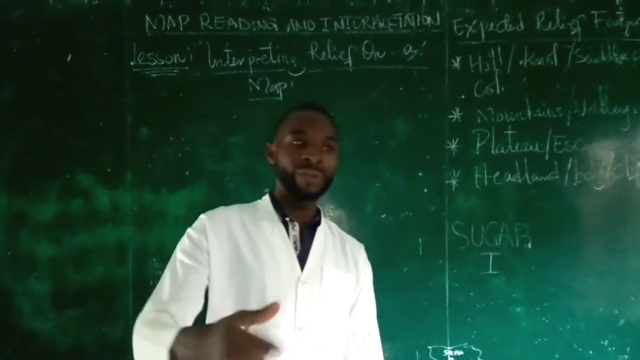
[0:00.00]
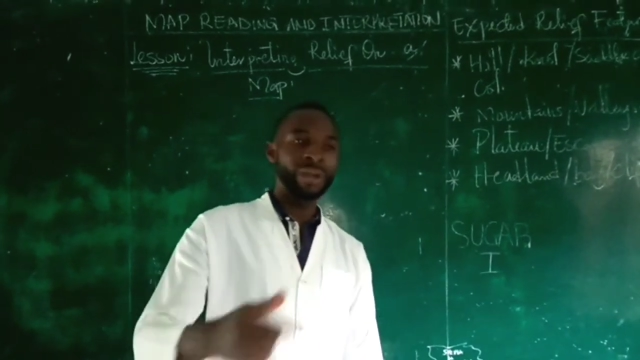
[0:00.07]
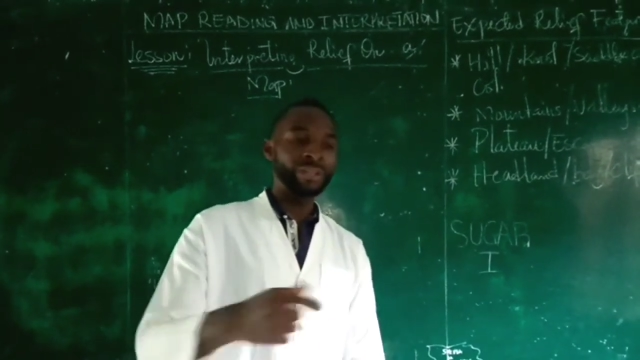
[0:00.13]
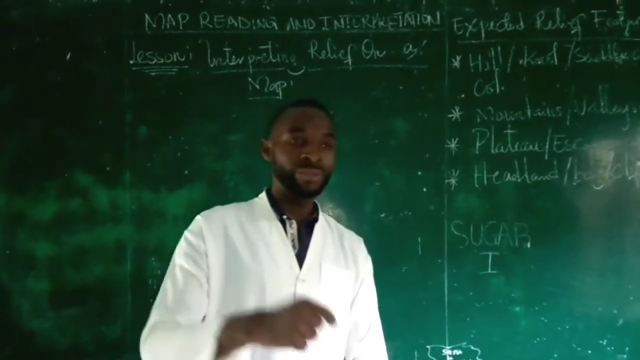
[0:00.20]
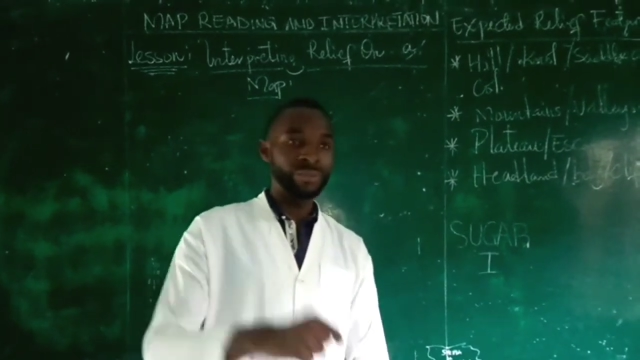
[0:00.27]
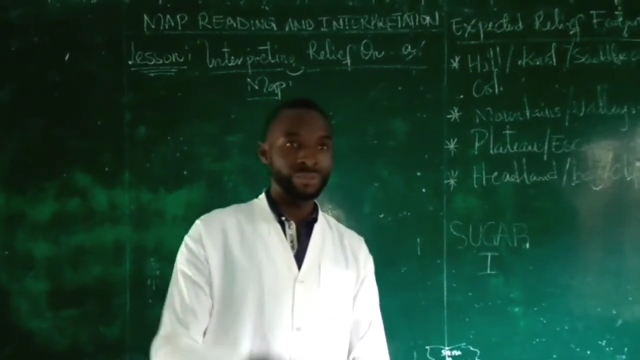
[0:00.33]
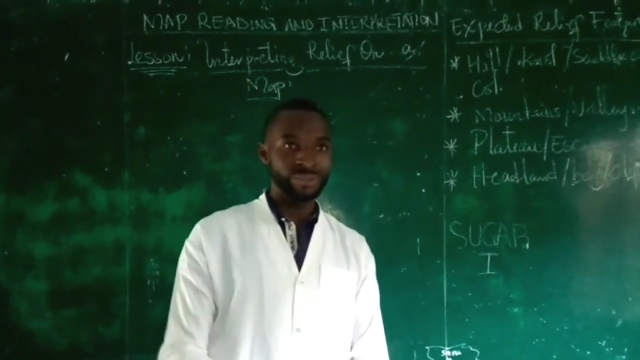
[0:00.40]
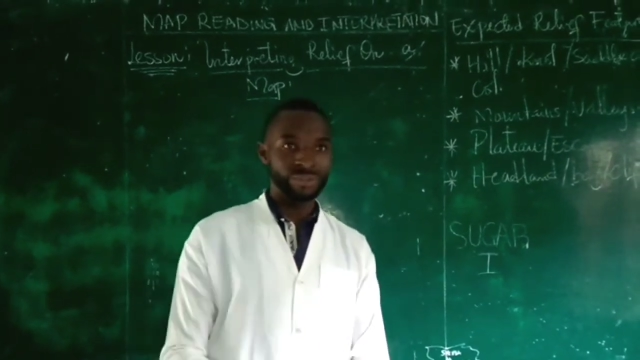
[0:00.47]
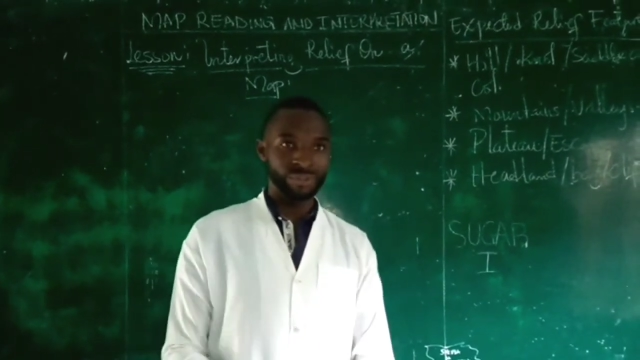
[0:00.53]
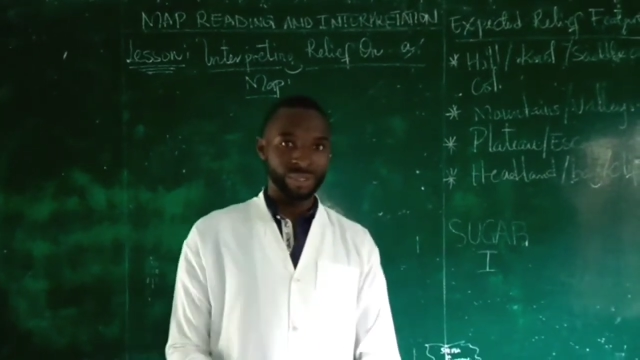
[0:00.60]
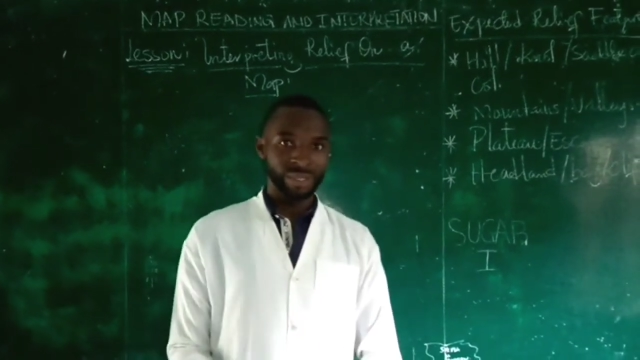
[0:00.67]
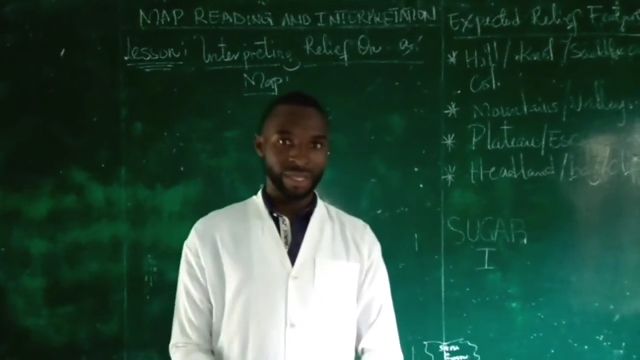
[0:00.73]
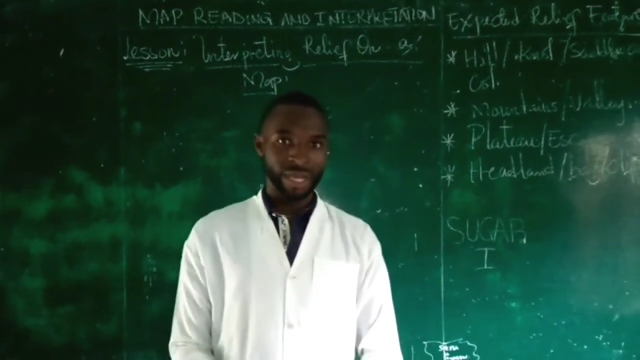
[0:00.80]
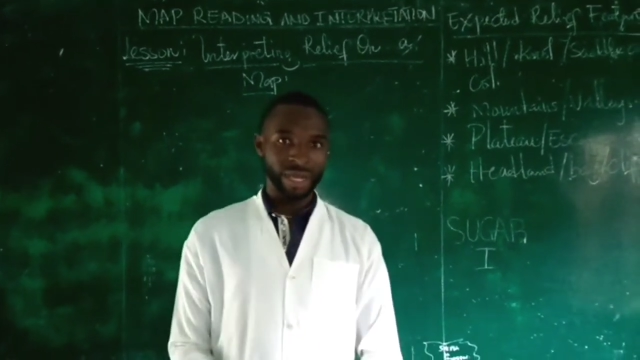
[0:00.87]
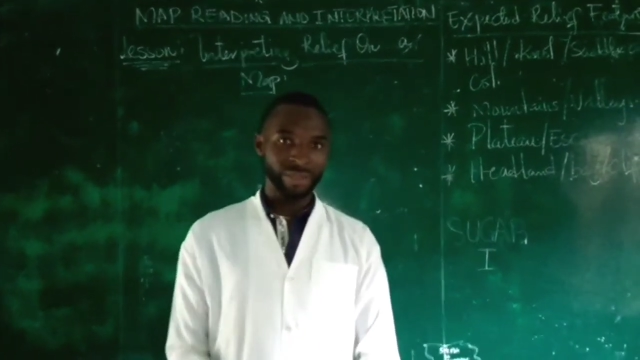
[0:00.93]

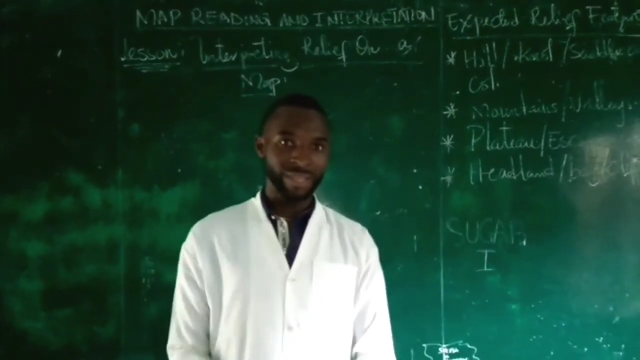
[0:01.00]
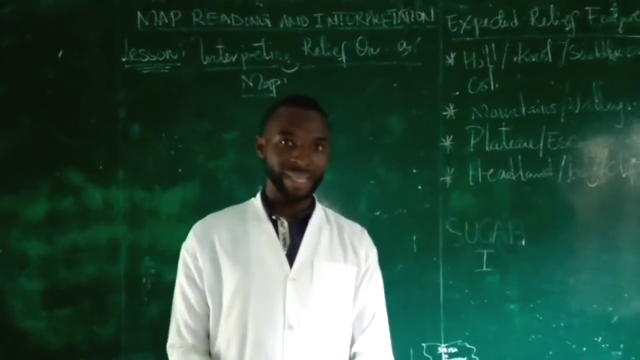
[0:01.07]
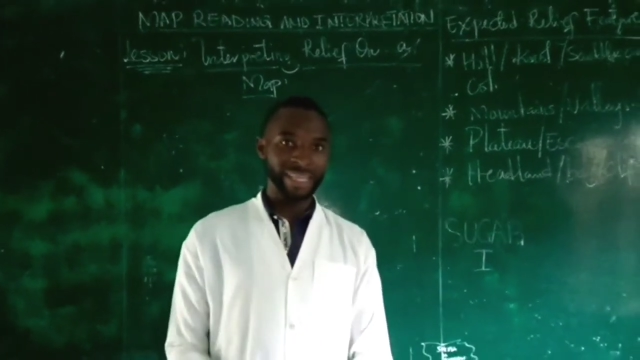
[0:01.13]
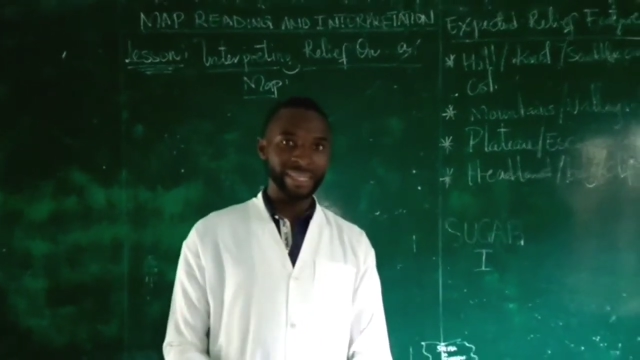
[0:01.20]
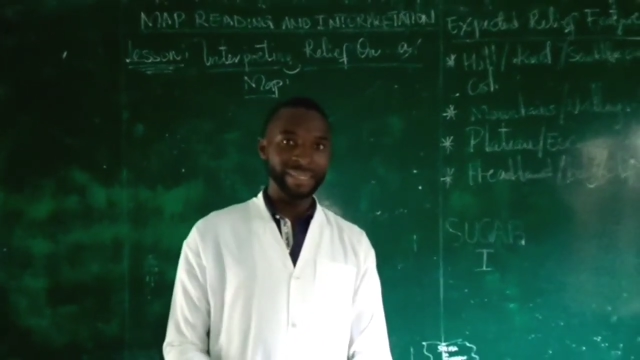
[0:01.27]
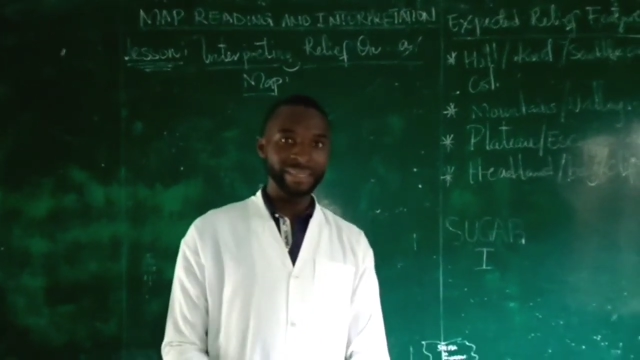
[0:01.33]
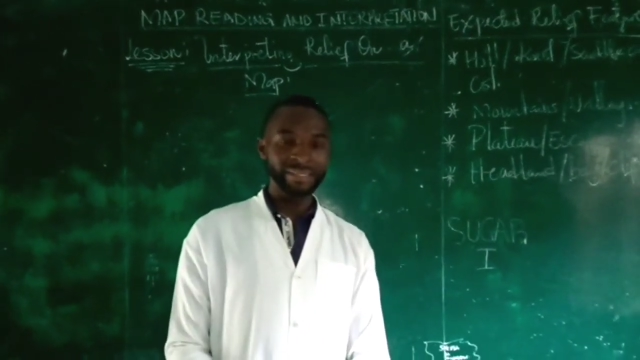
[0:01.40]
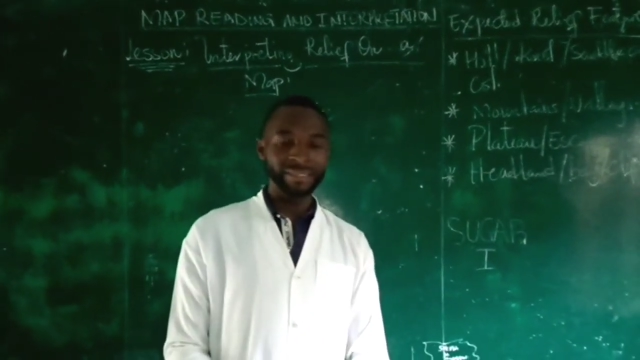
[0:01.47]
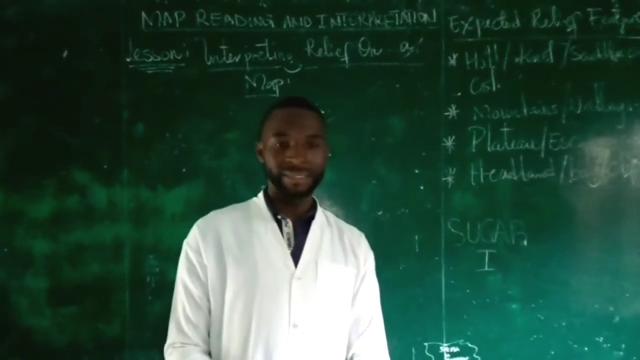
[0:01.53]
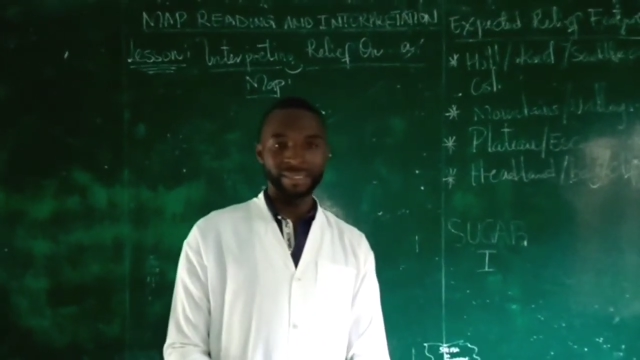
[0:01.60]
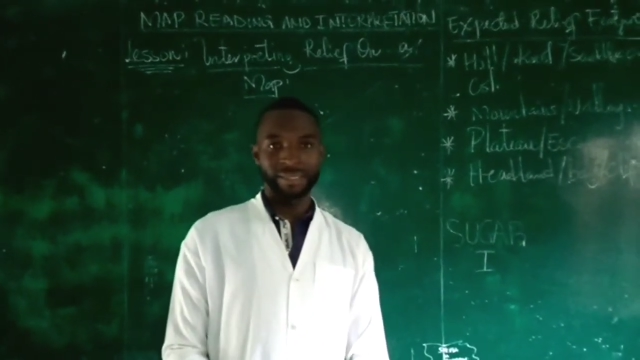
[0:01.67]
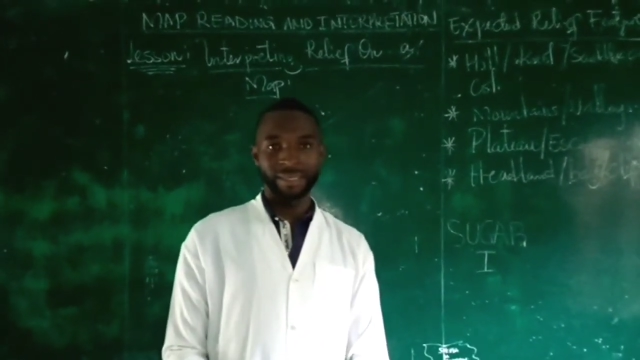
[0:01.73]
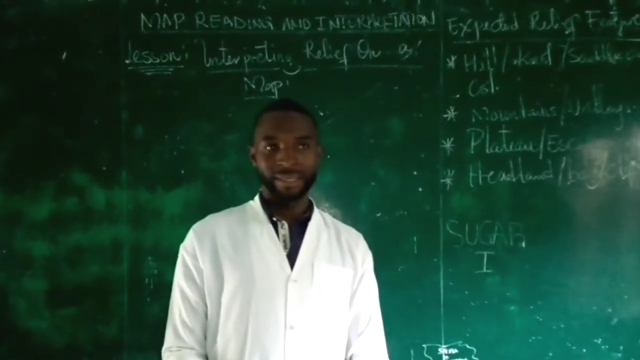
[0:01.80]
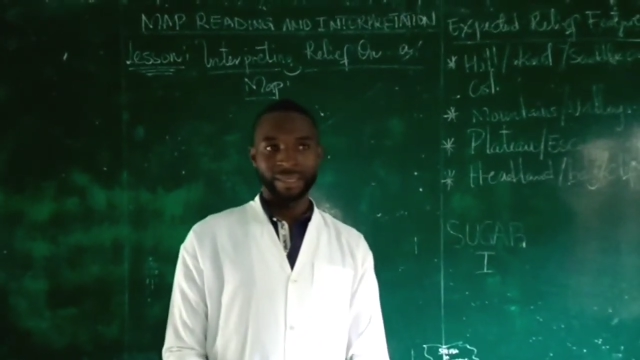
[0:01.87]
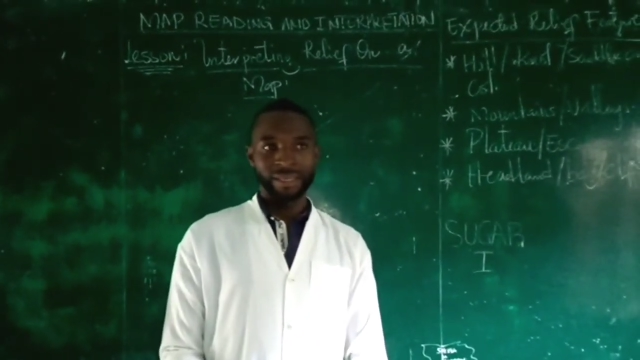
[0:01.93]
values, how they are increasing.